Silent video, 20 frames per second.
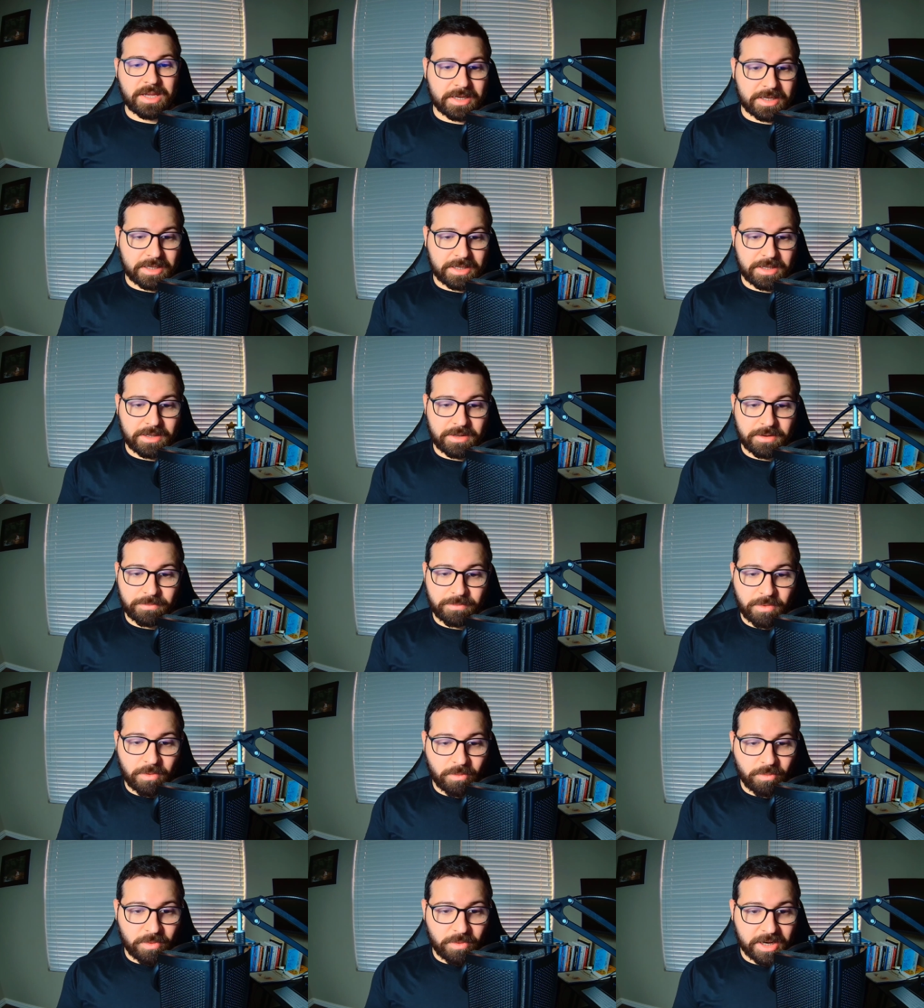you
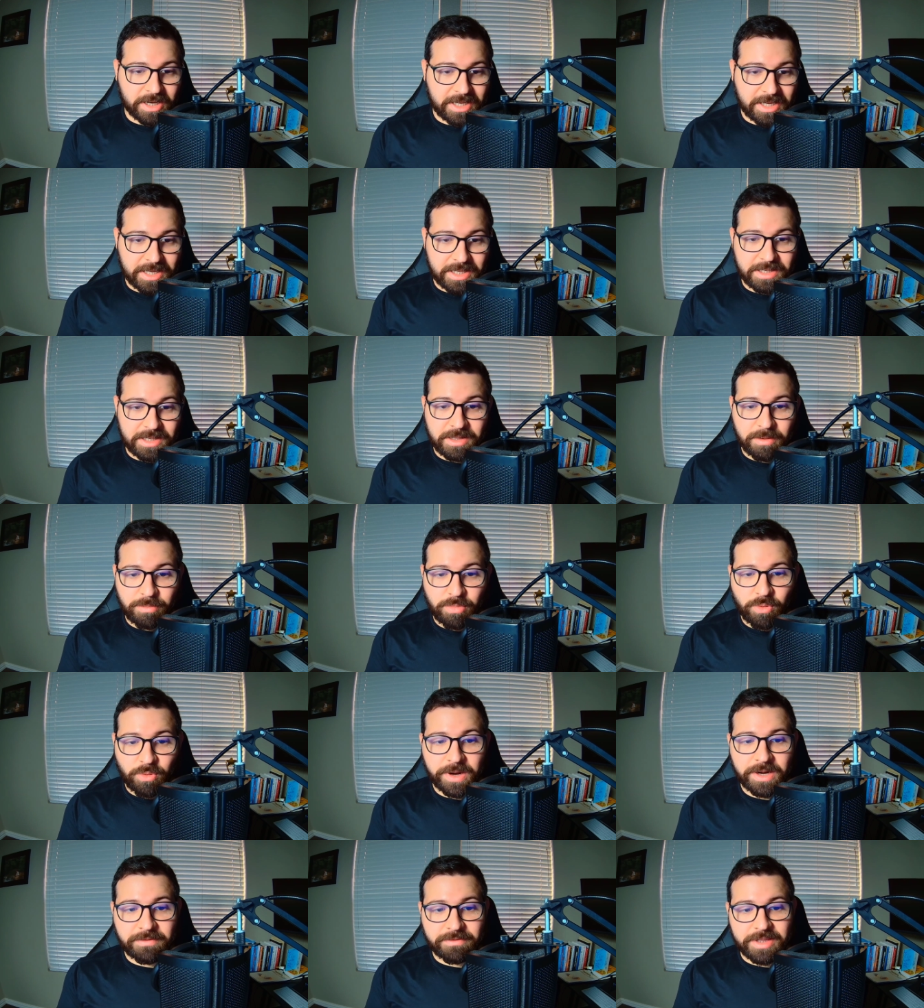know, again, the
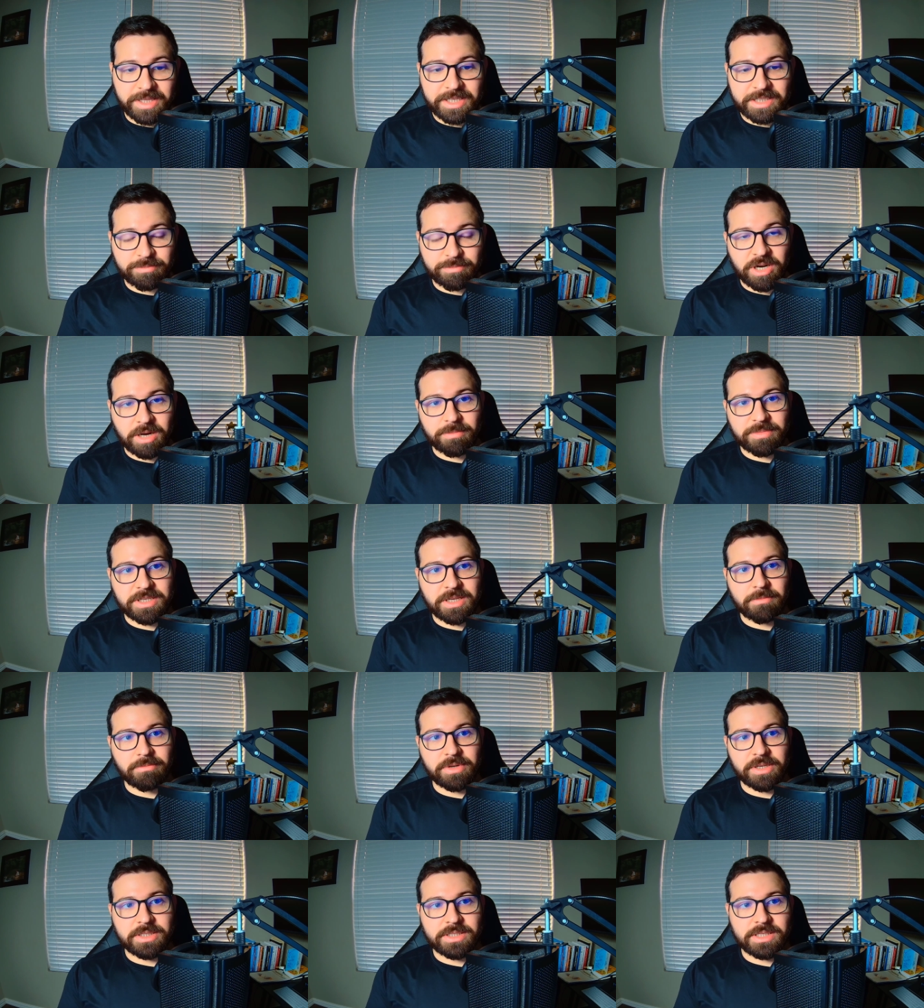point of these prep
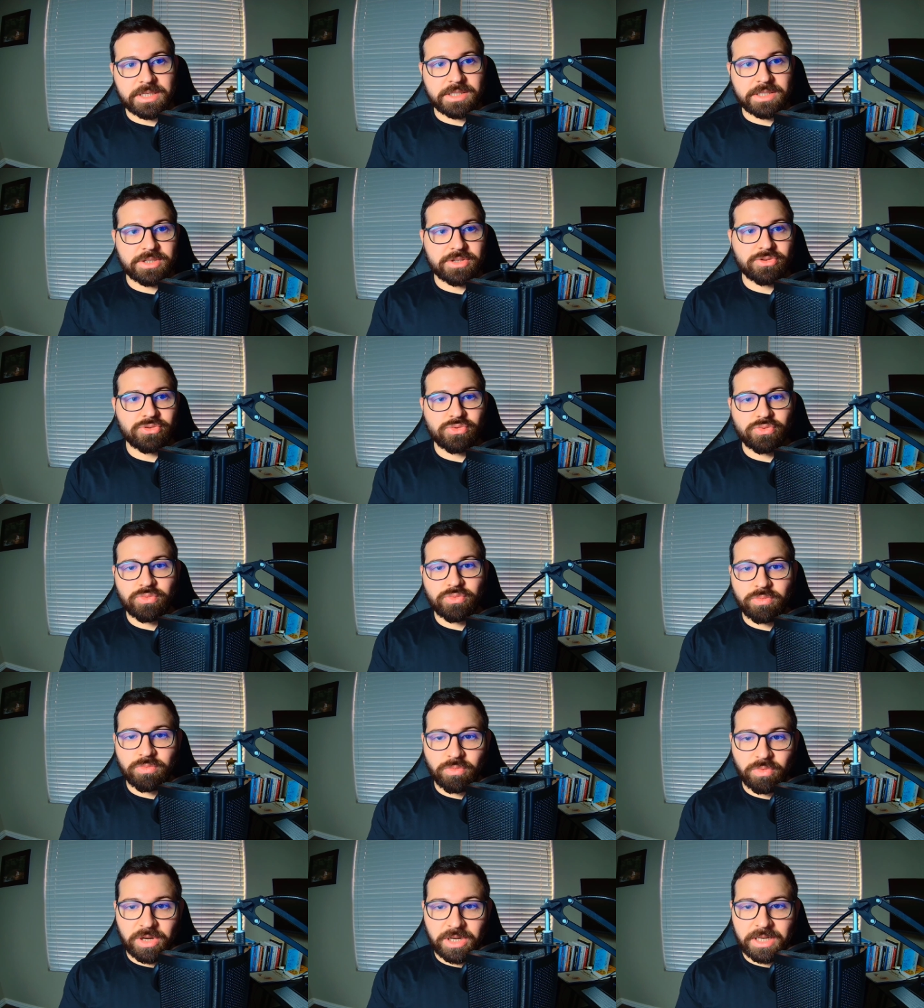templates is
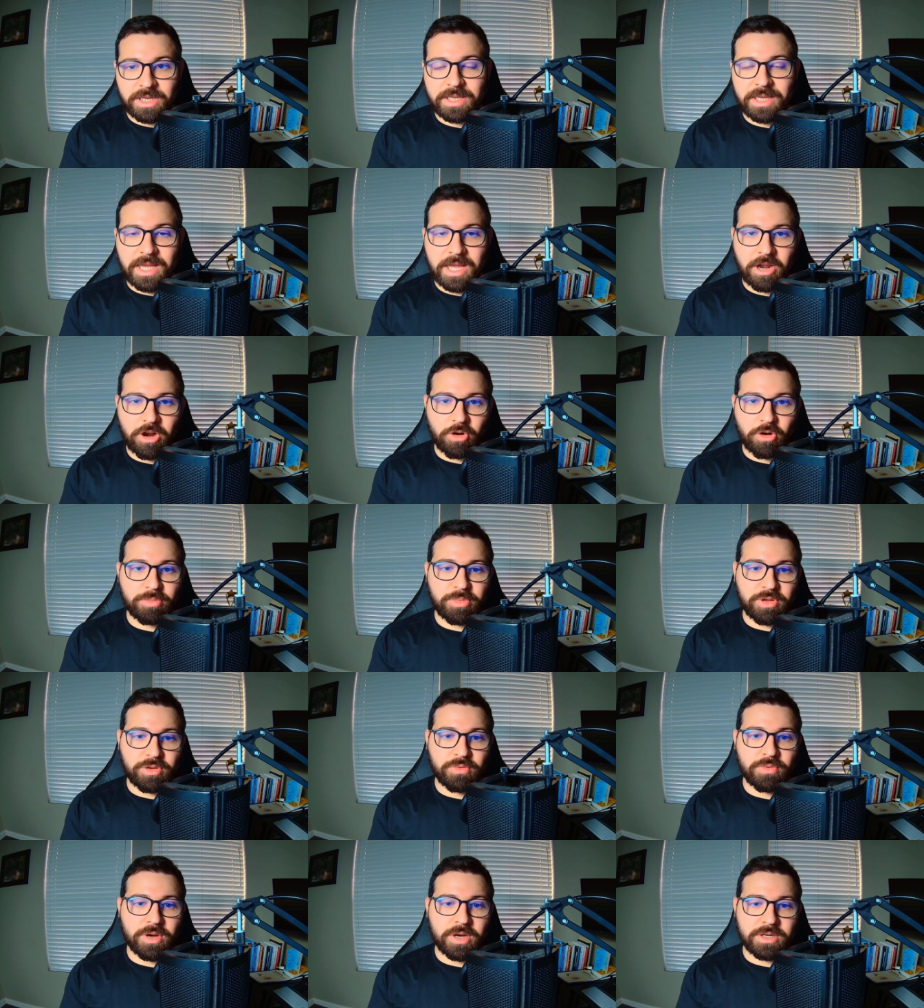to really
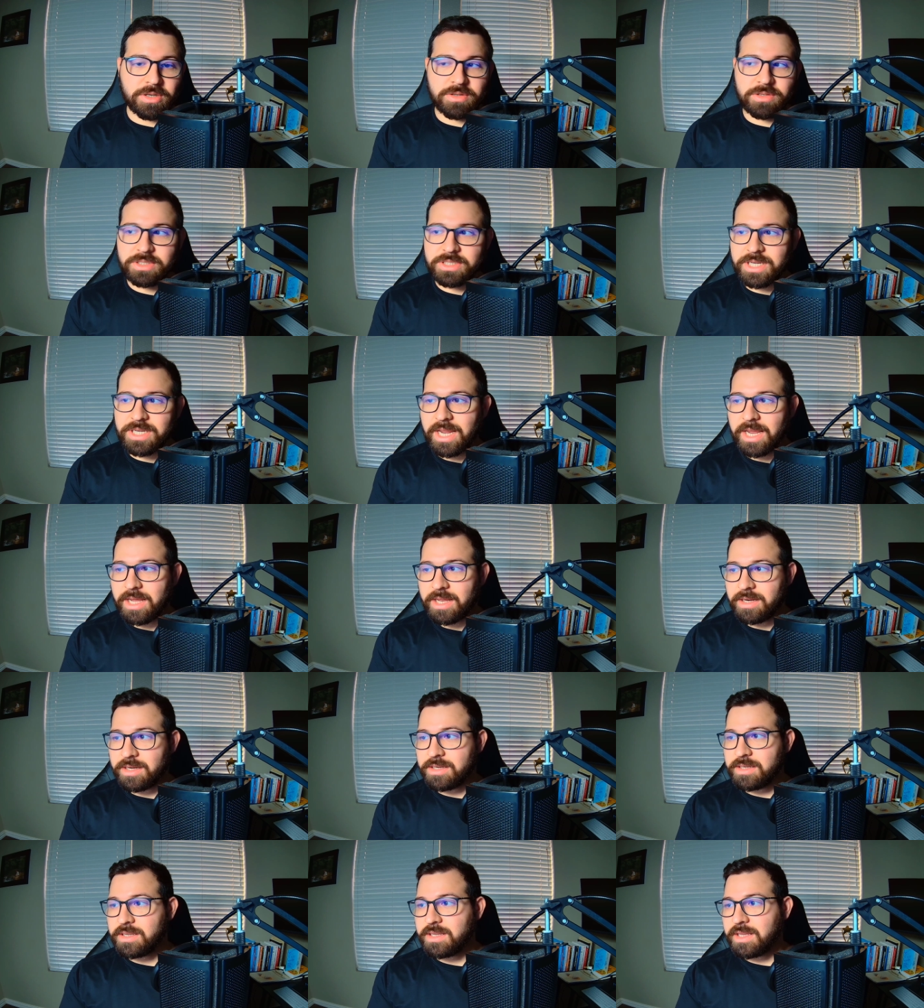help you
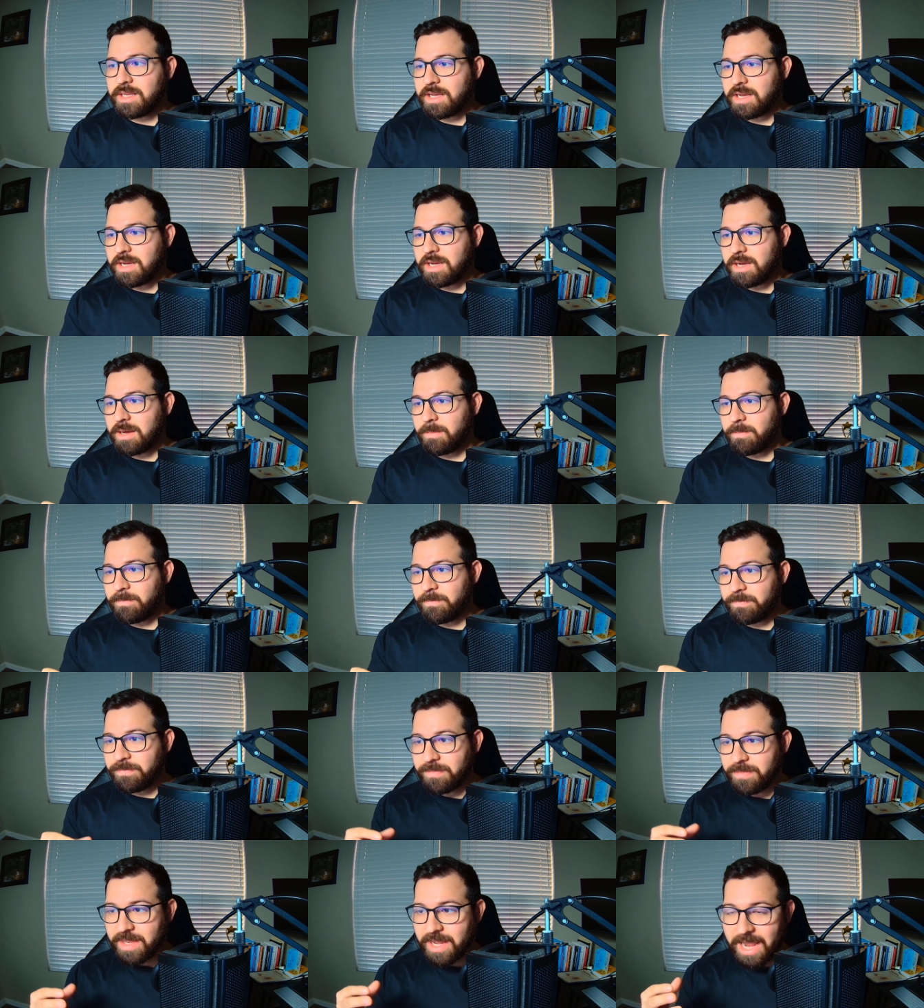understand um,